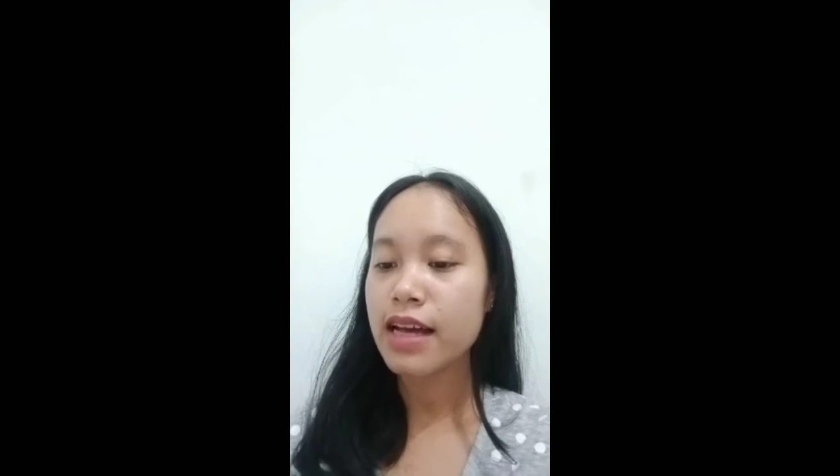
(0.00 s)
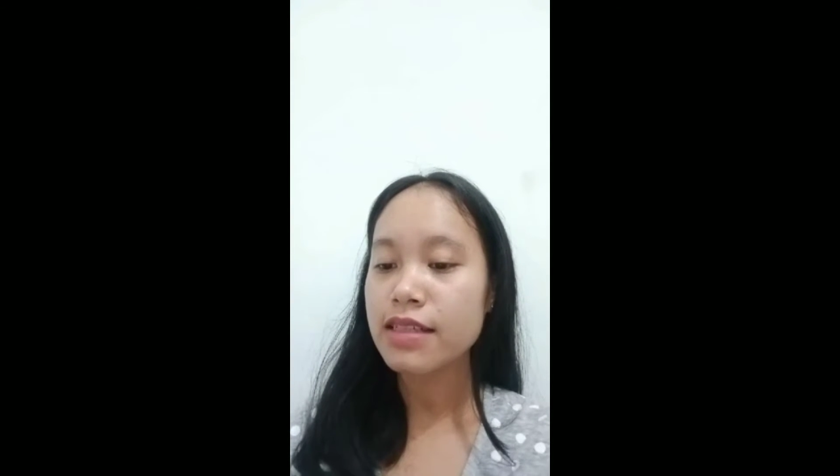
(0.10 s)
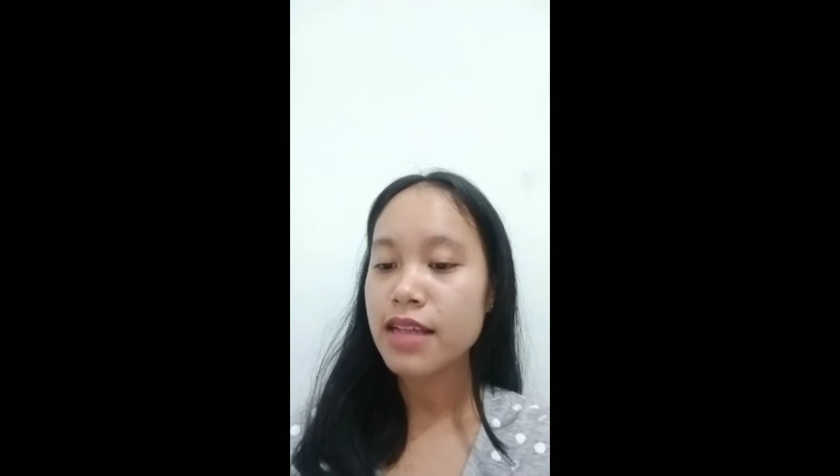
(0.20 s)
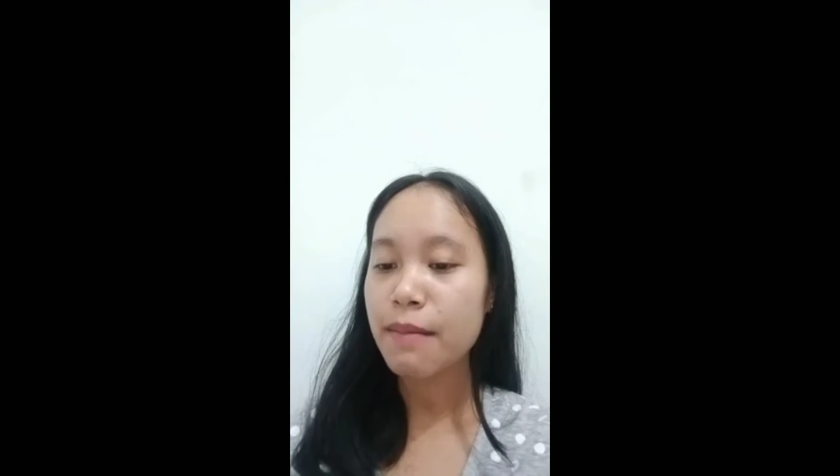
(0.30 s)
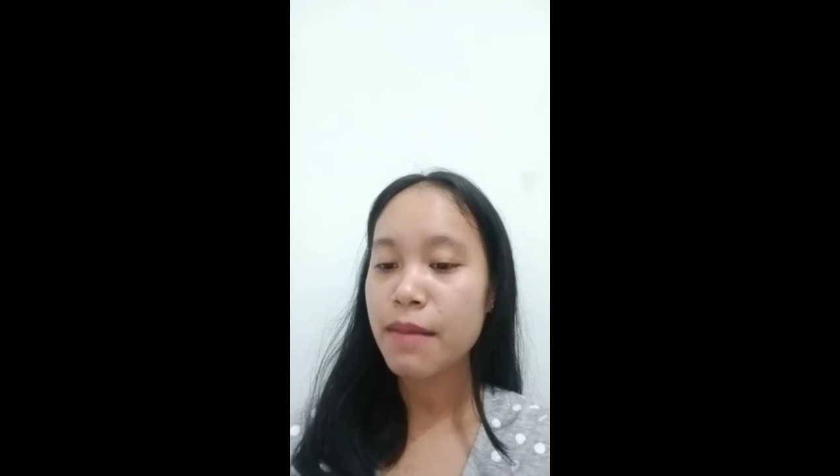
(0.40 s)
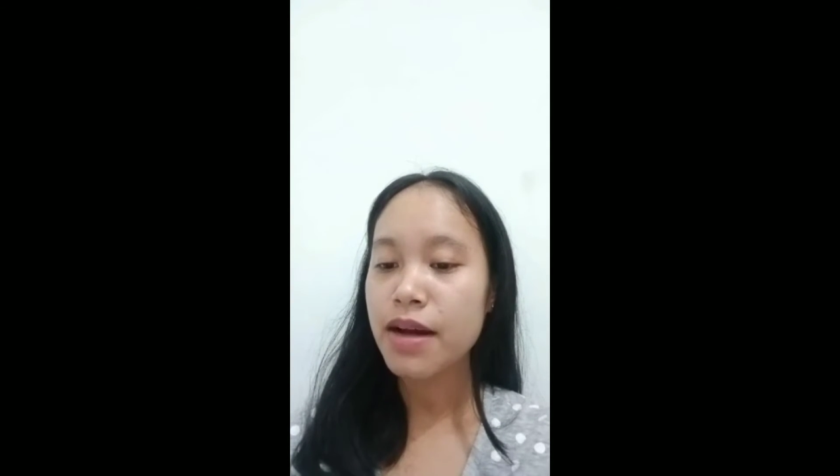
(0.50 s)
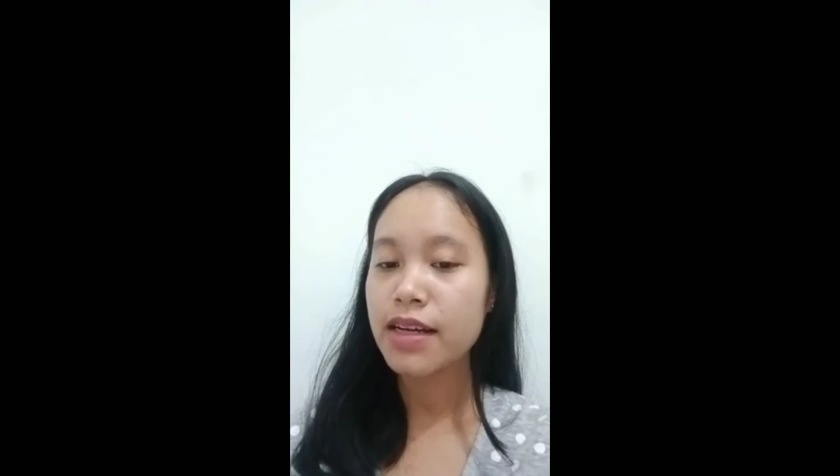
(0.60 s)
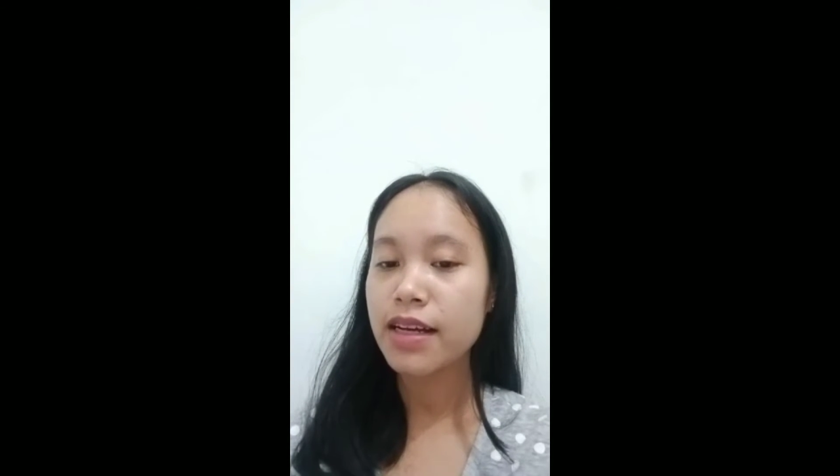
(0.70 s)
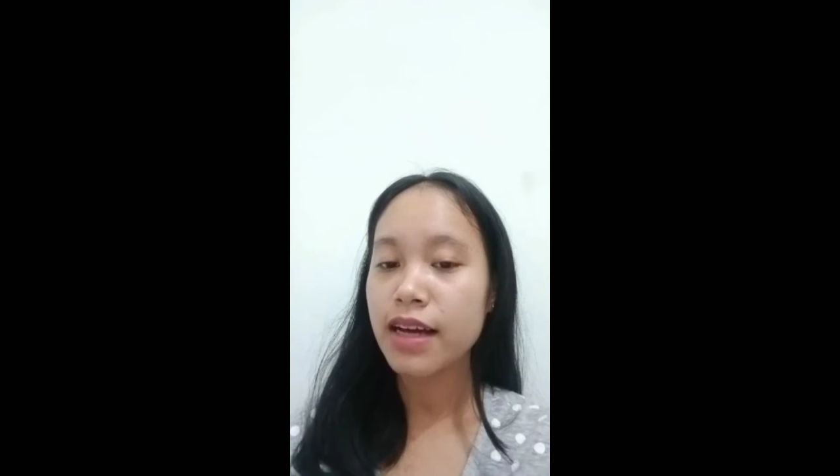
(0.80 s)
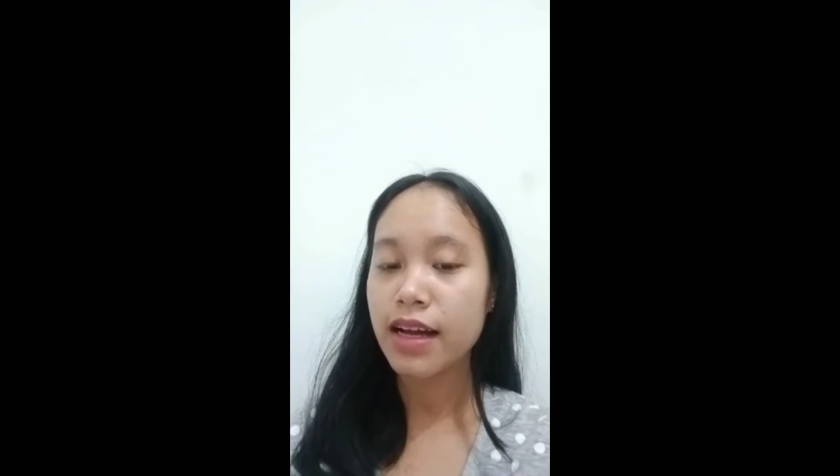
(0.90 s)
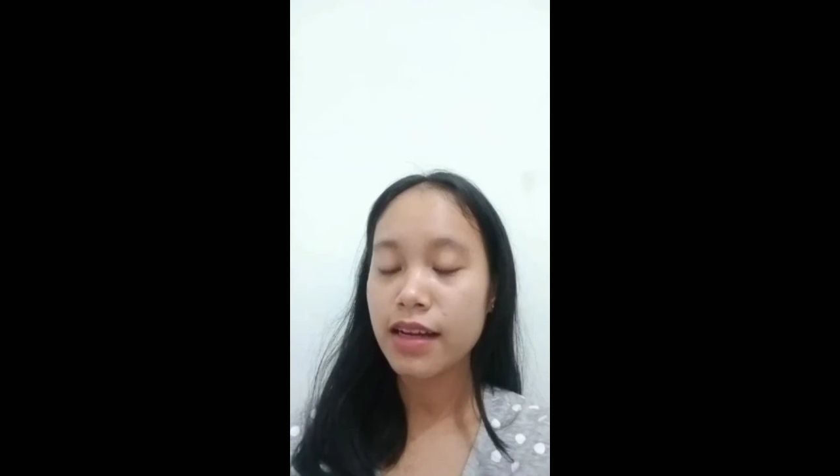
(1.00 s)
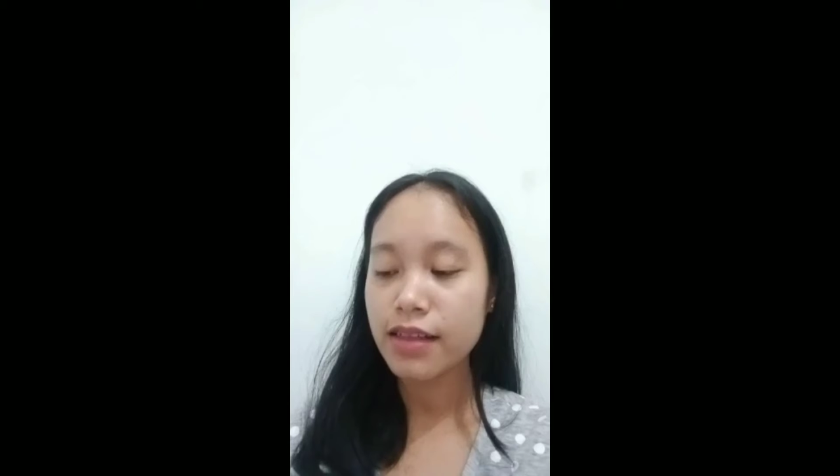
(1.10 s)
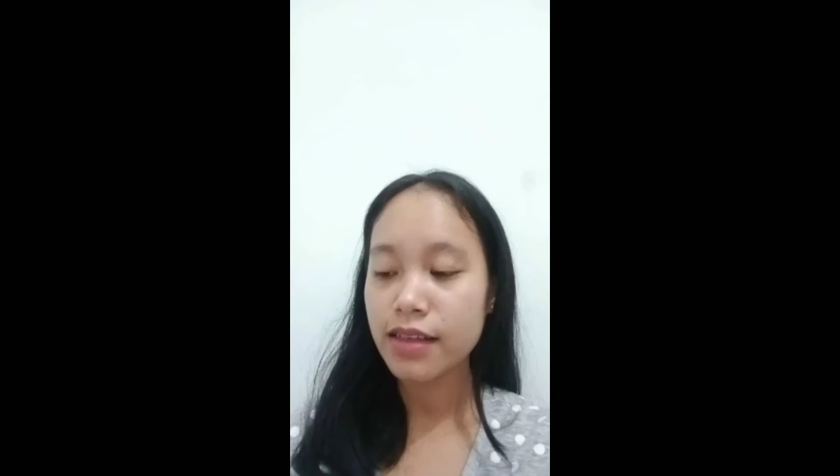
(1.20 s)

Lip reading: yang sama dengan?